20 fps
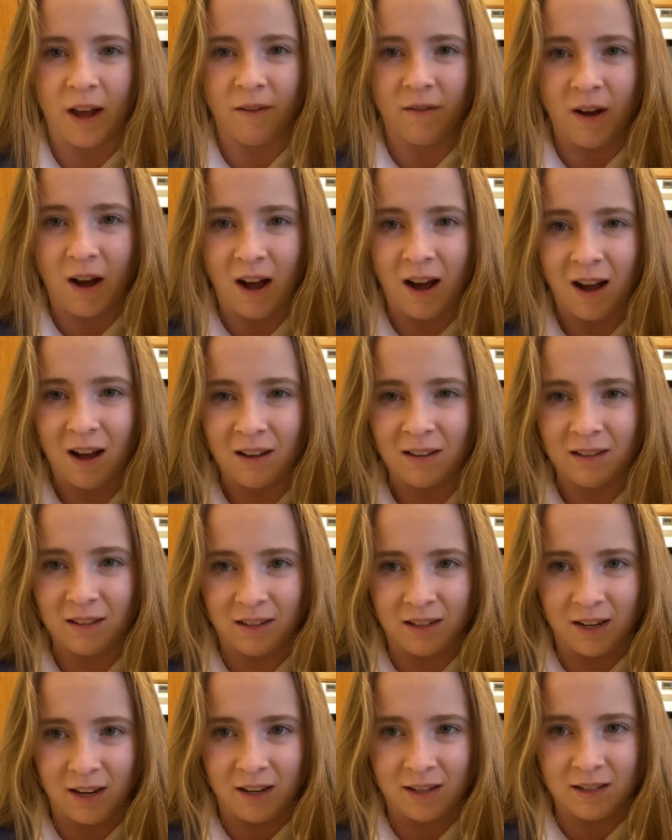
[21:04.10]
have
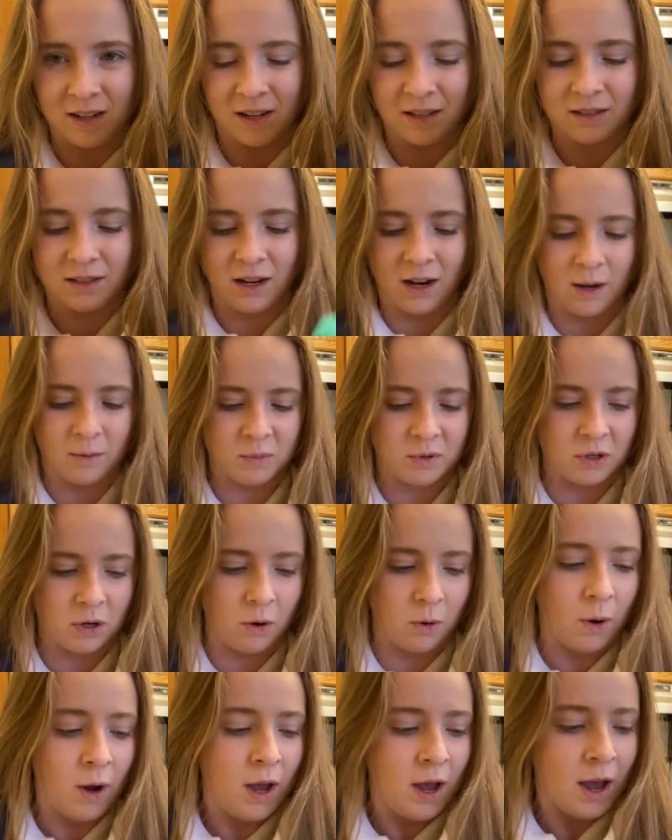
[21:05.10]
hollandaise on top.
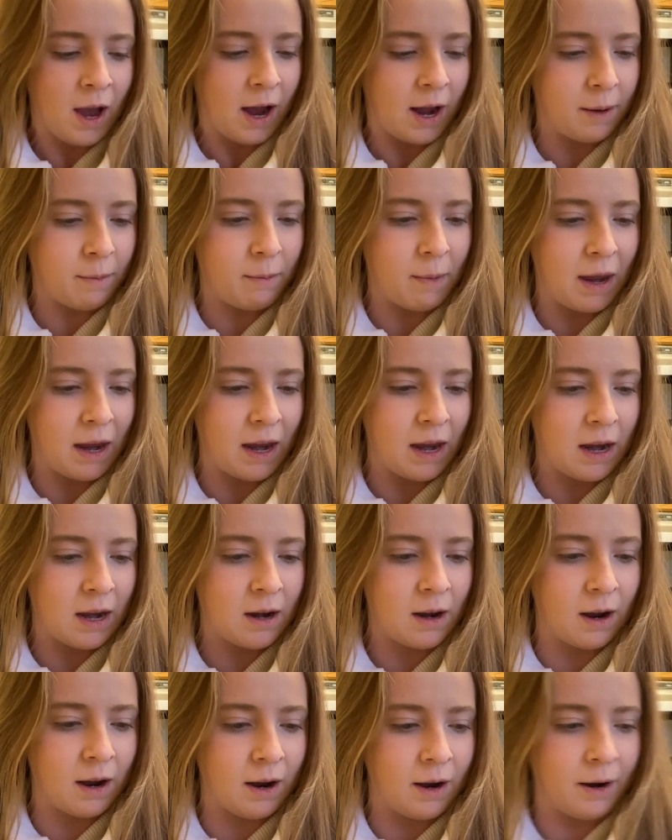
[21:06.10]
So I
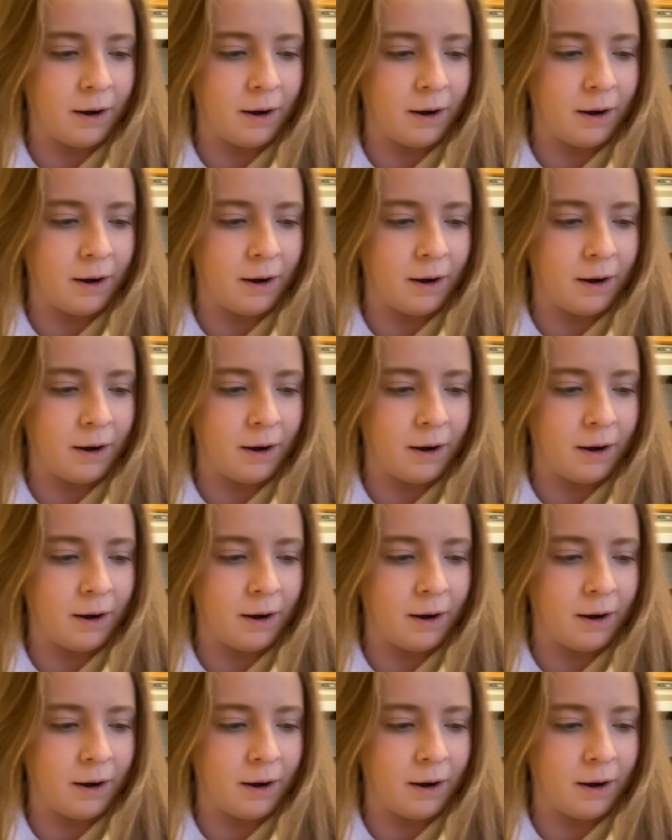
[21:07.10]
made